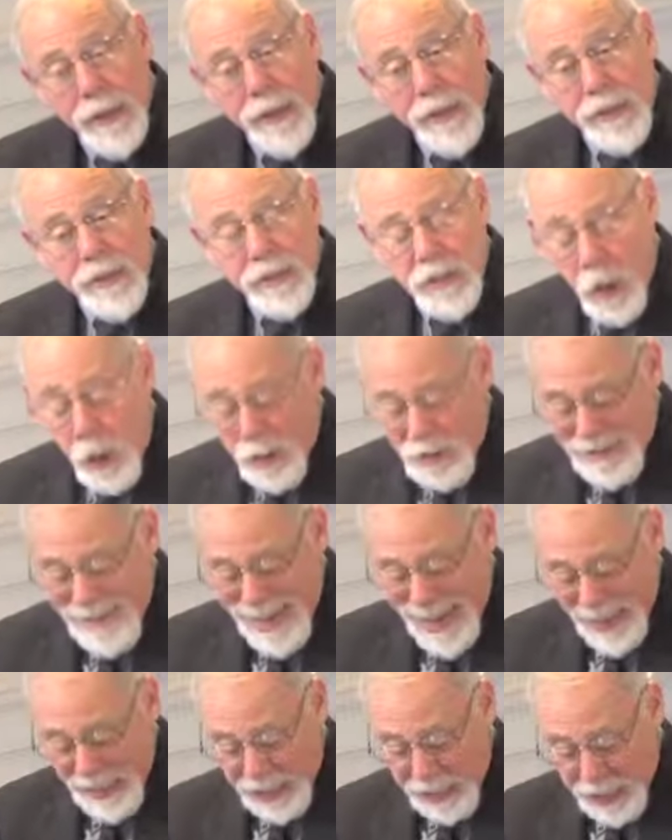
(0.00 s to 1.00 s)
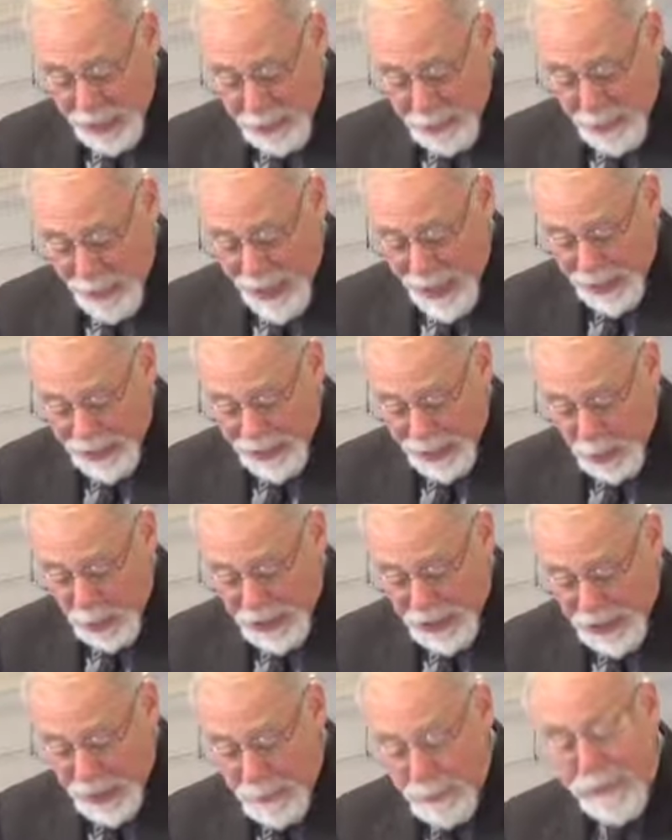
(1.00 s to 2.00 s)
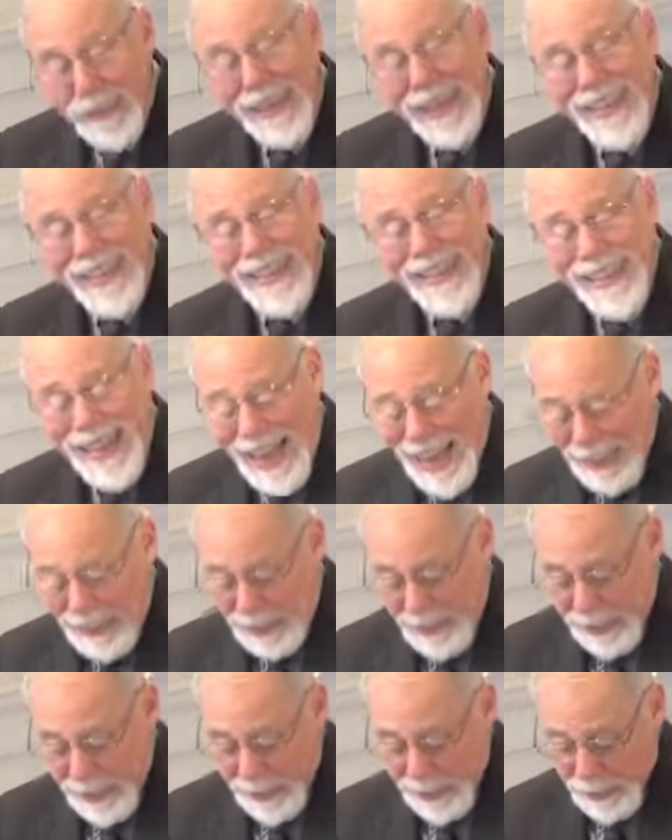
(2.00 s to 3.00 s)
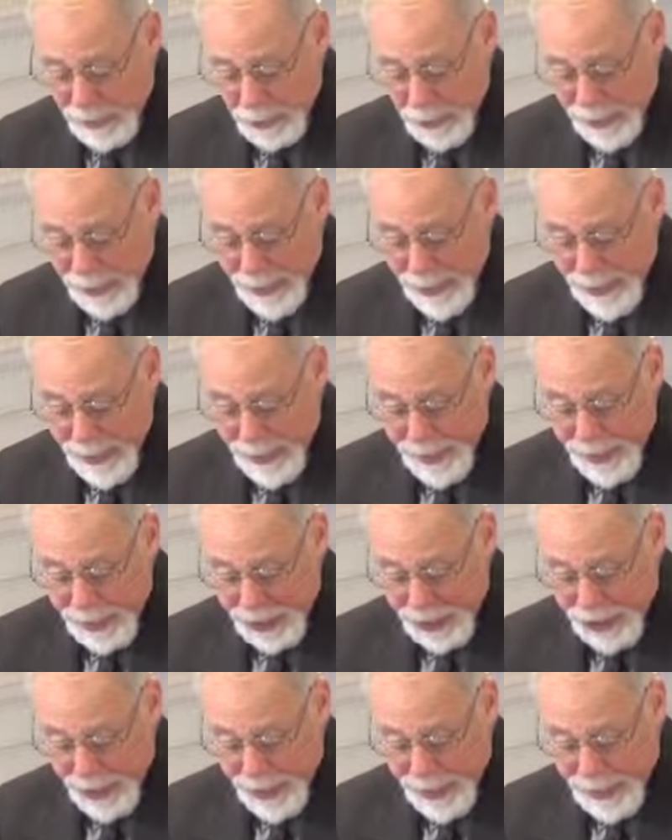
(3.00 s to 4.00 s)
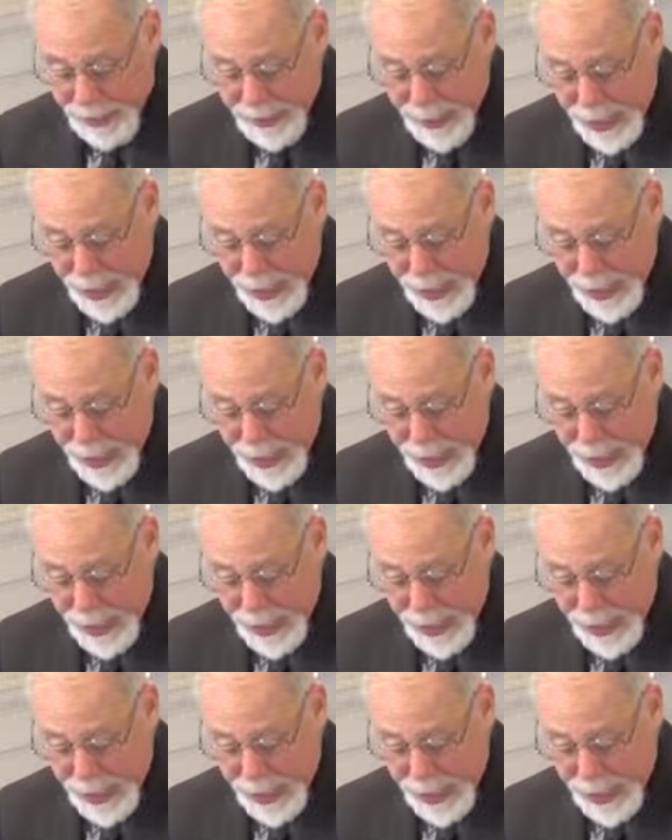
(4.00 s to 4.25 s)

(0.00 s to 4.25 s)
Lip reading: This audacious project was completed last year with a hidden agenda,